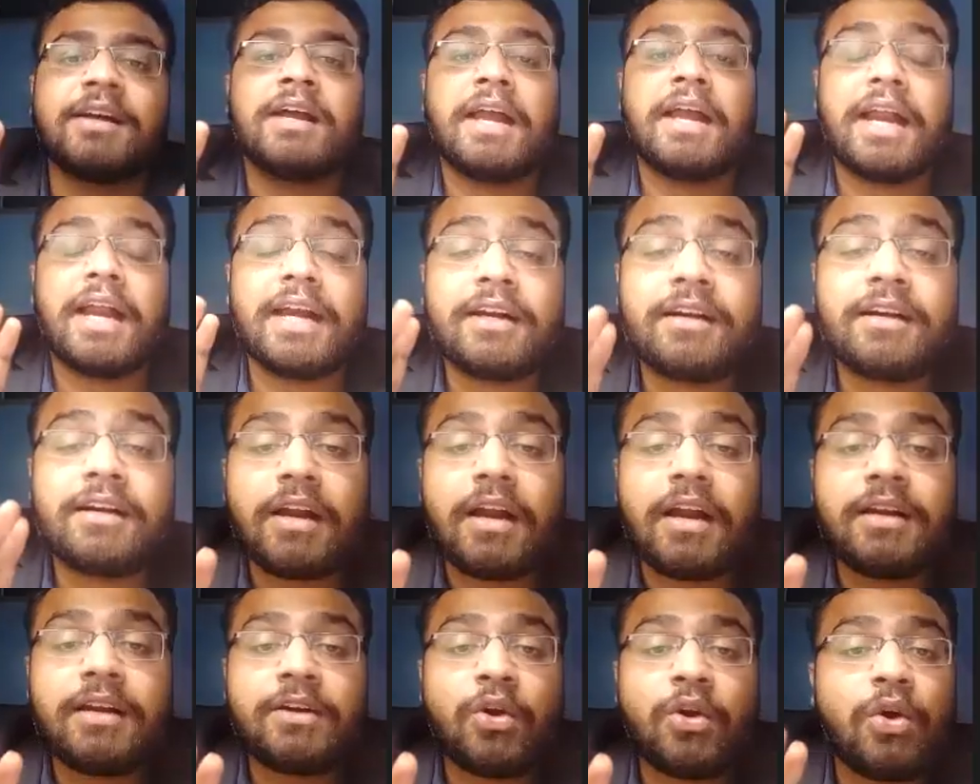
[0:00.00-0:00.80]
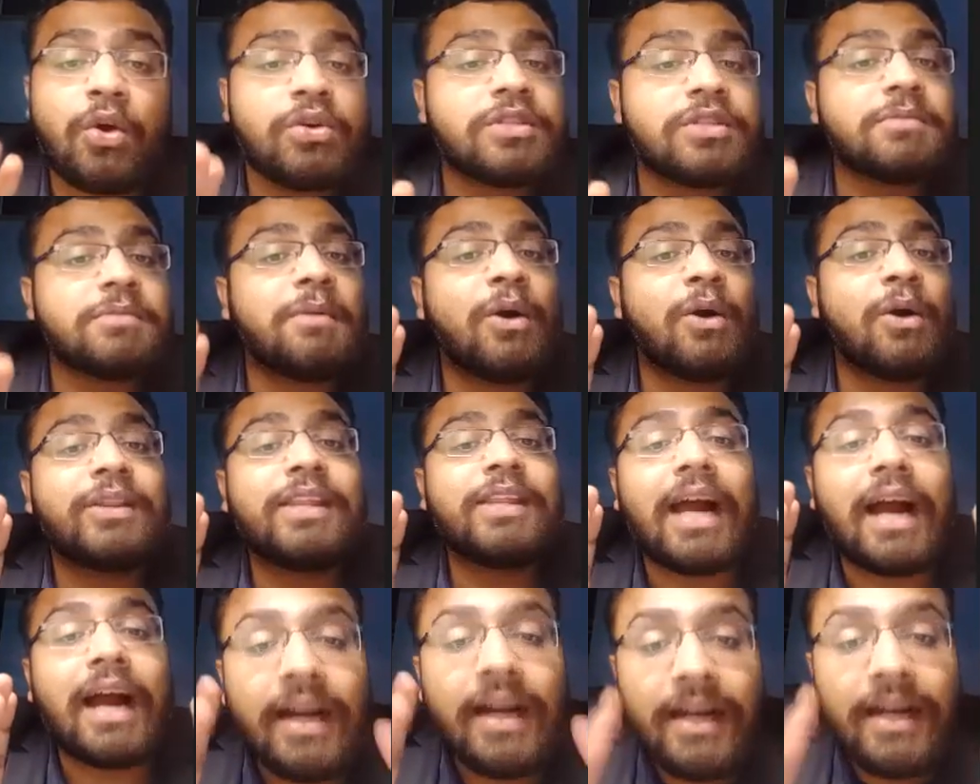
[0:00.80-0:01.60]
It talks about the
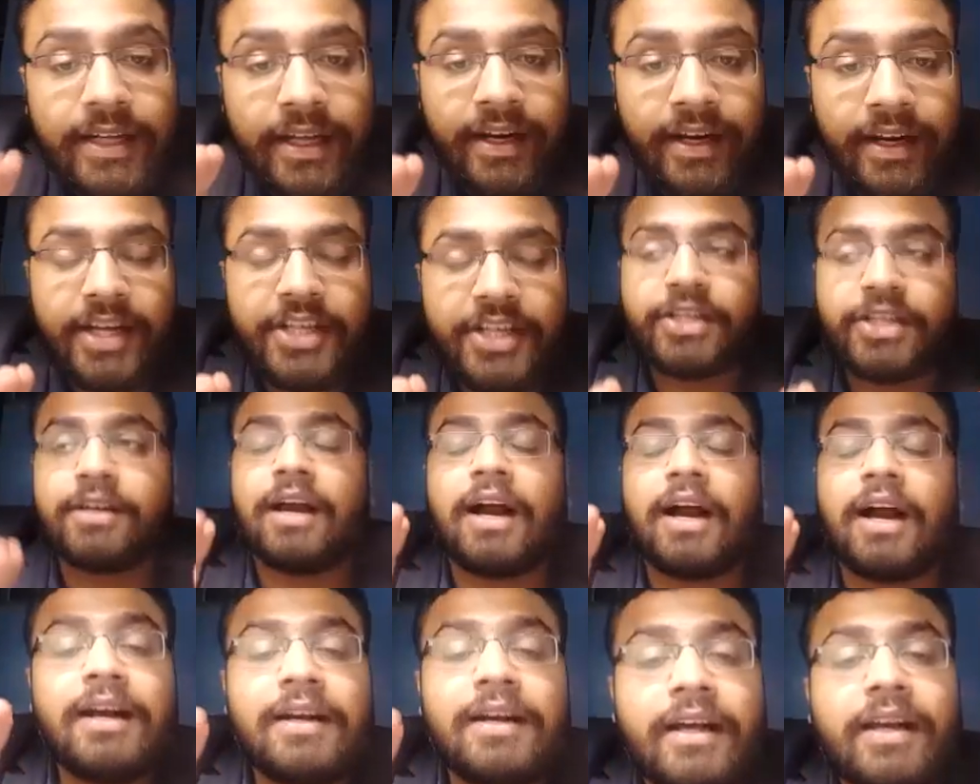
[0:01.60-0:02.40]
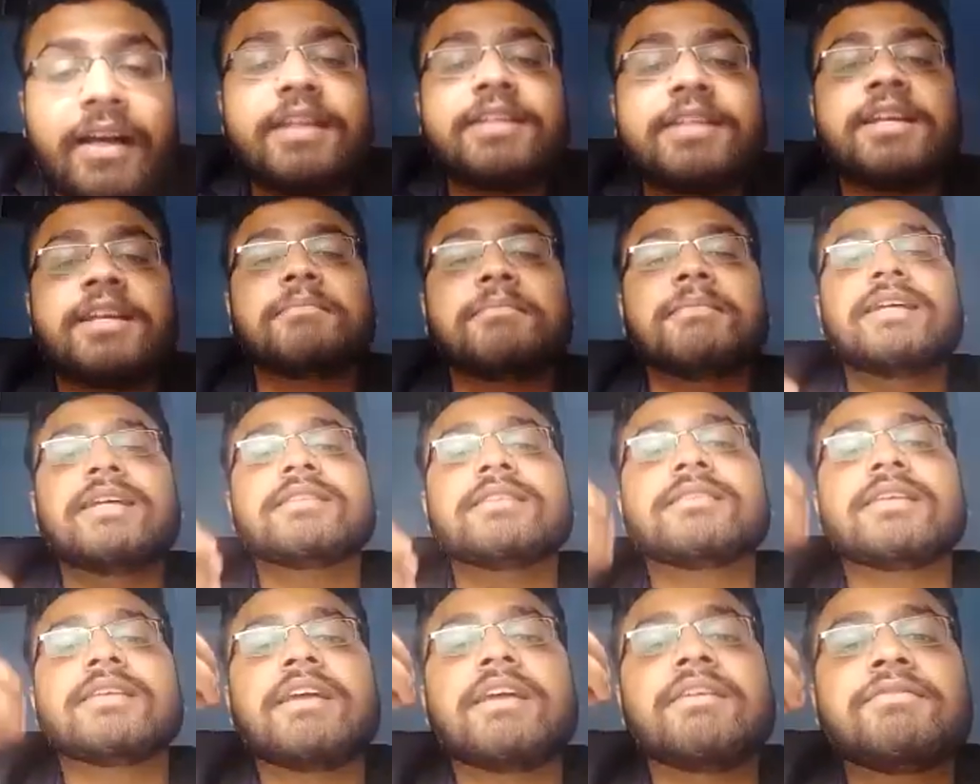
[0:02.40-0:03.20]
alteration. Alteration means
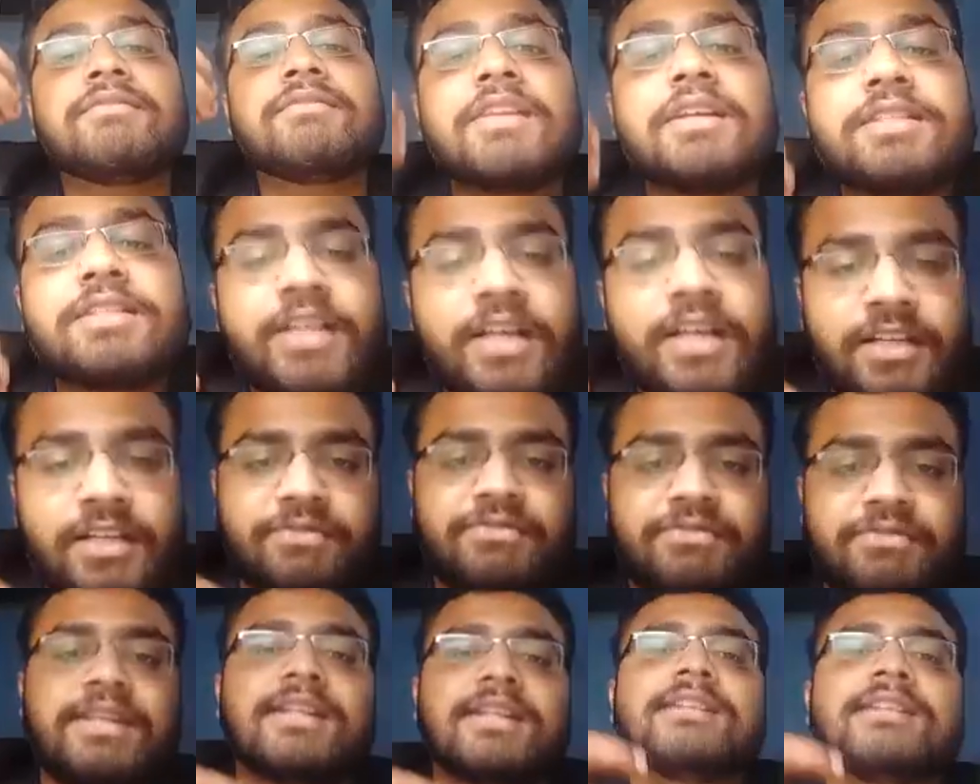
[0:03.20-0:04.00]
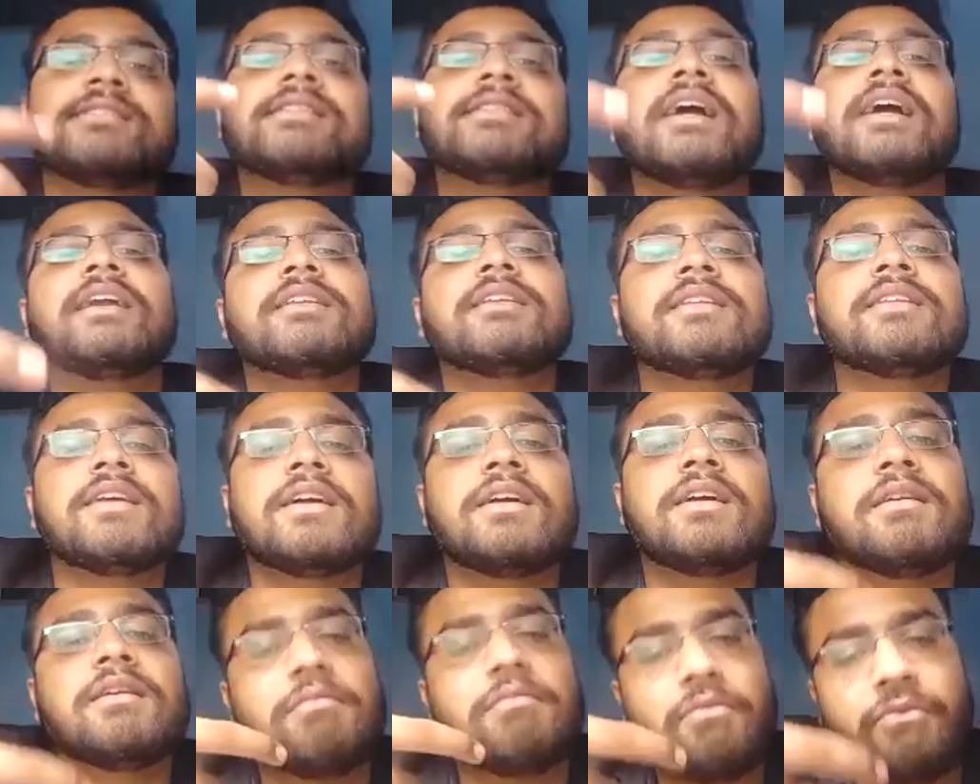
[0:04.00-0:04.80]
if the judge feels that
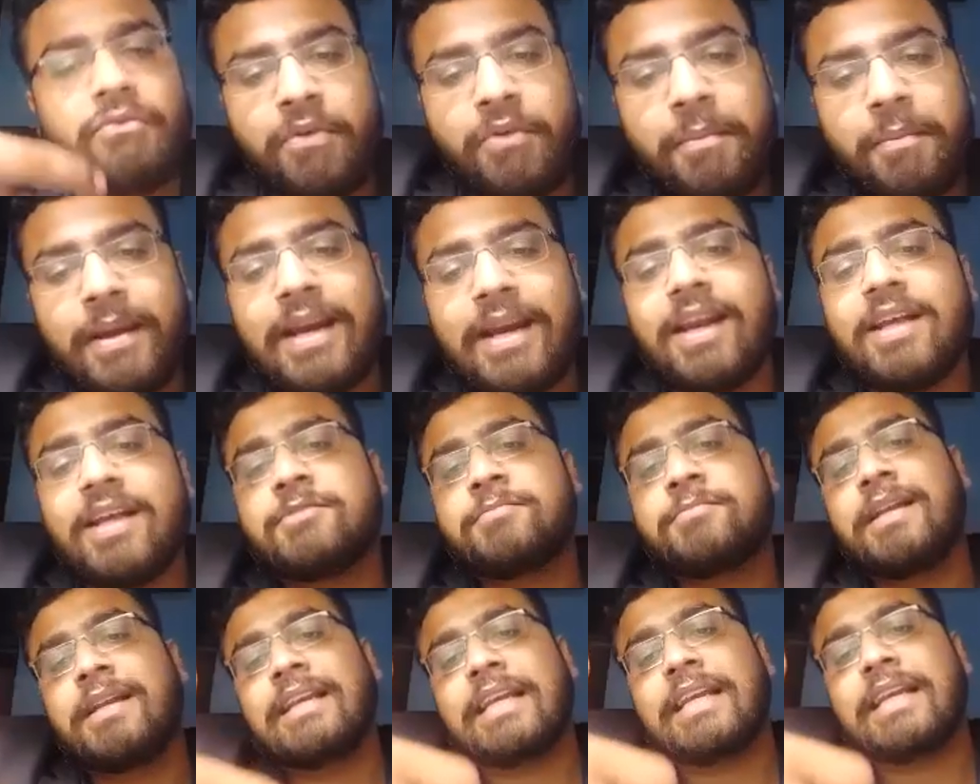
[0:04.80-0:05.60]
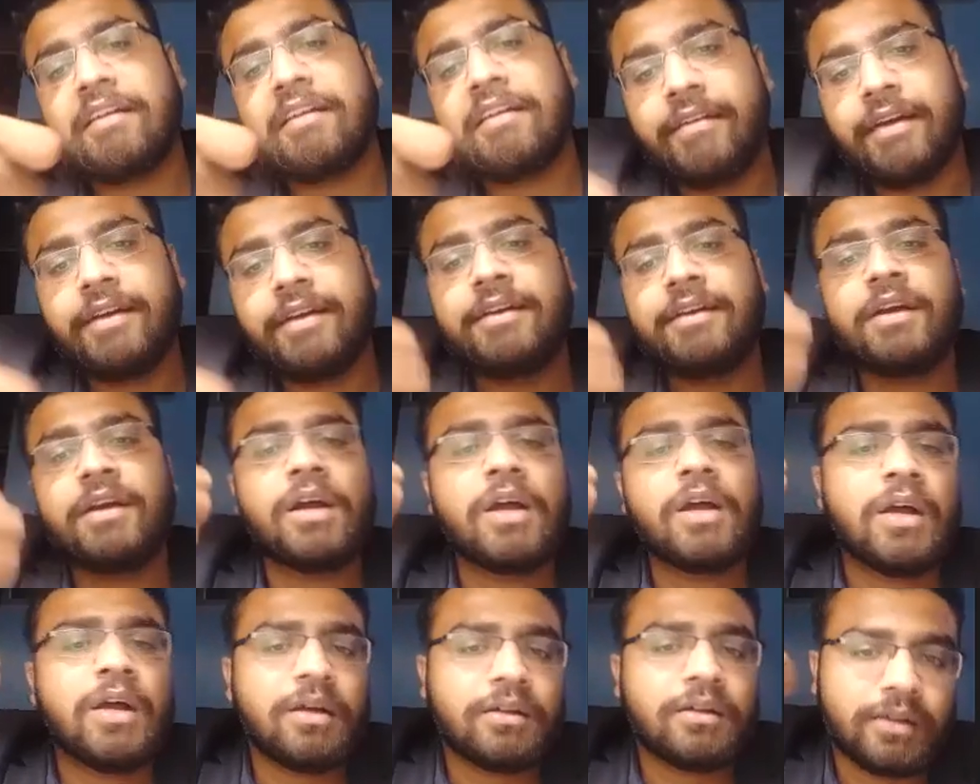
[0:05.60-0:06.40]
the woman has been given
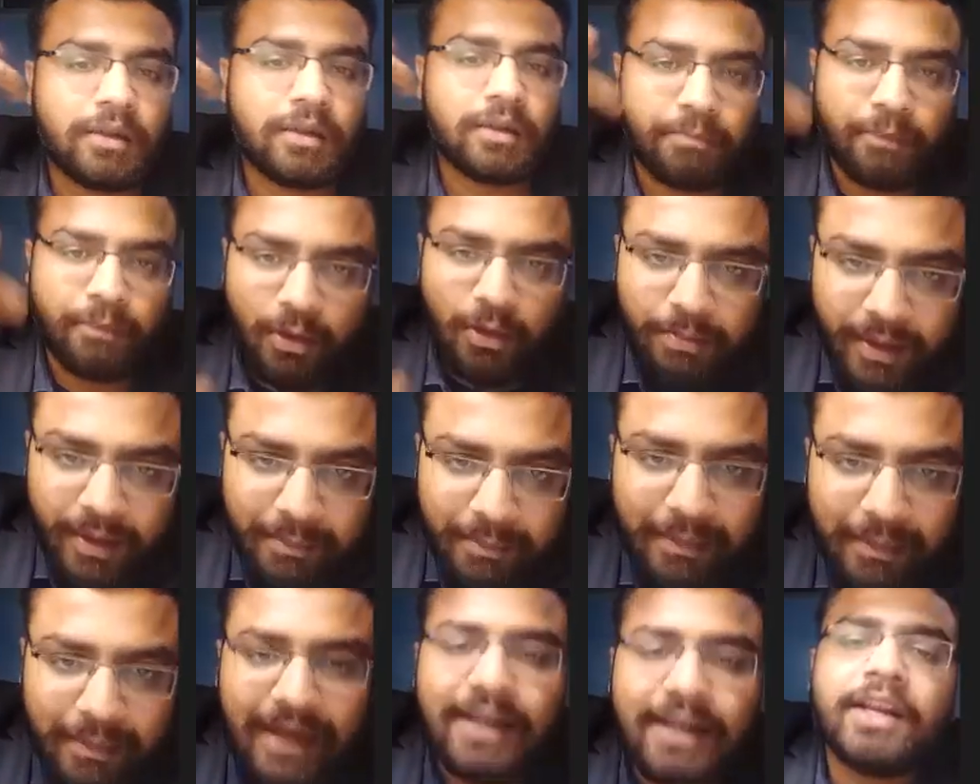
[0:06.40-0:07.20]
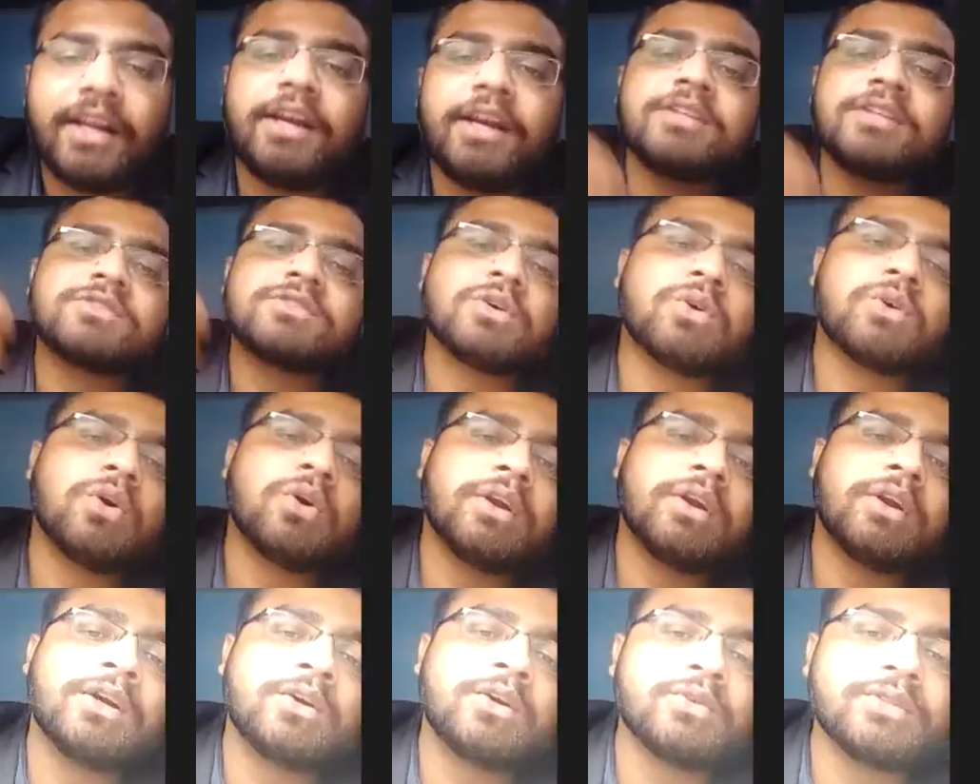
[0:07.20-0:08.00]
the proper maintenance
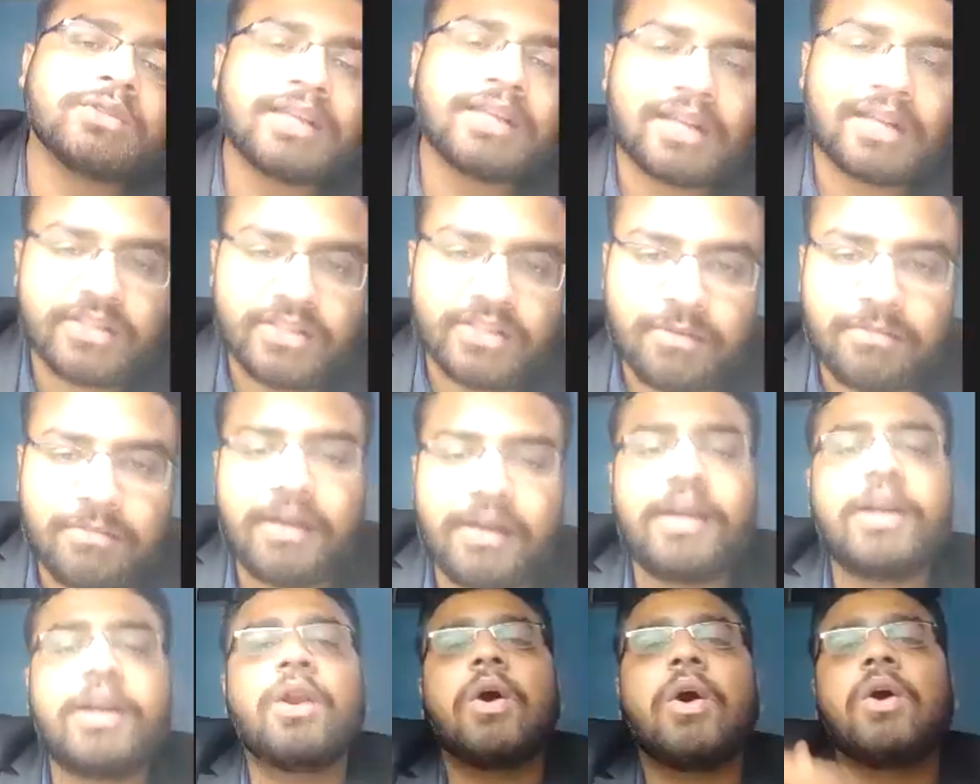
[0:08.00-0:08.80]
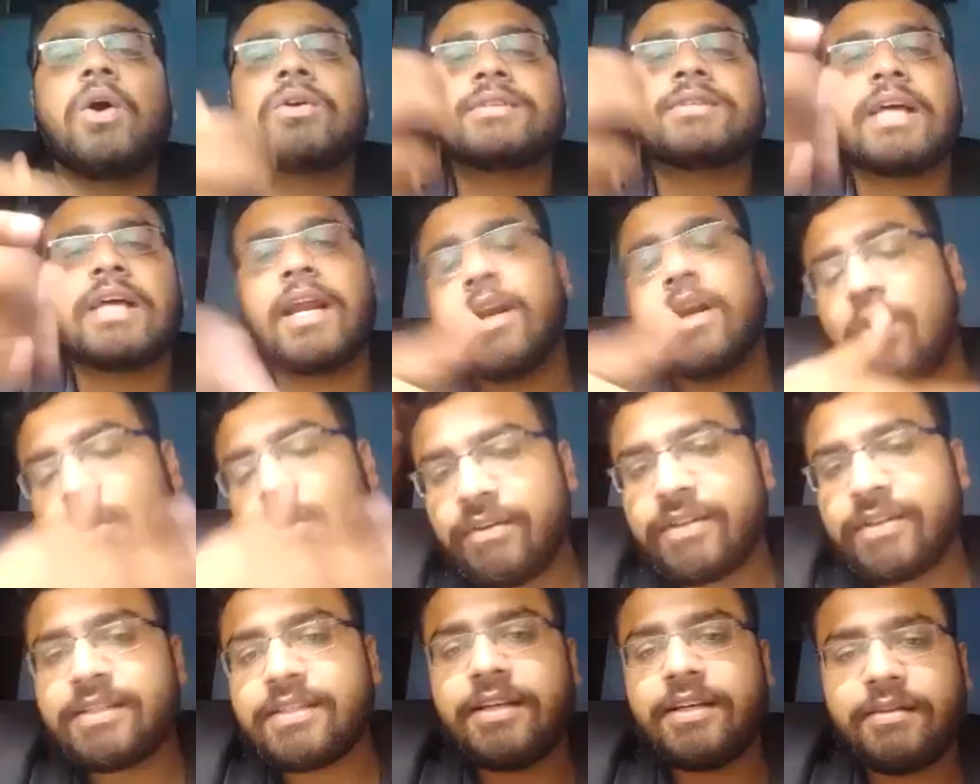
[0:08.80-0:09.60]
according to the customary laws, and
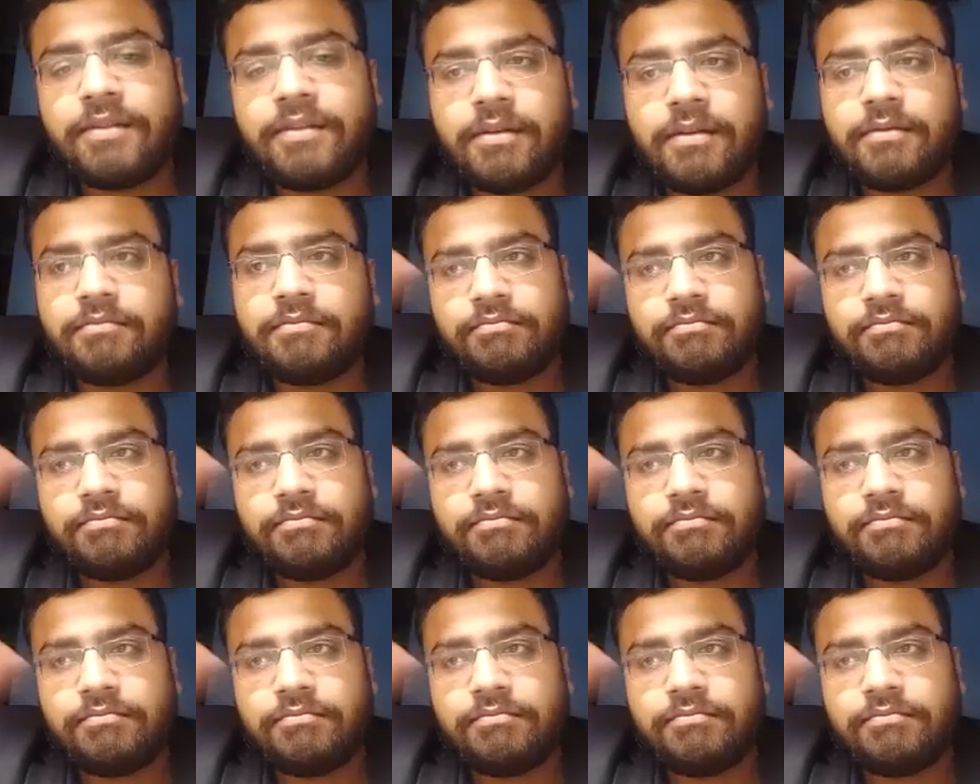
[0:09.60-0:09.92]
obviously the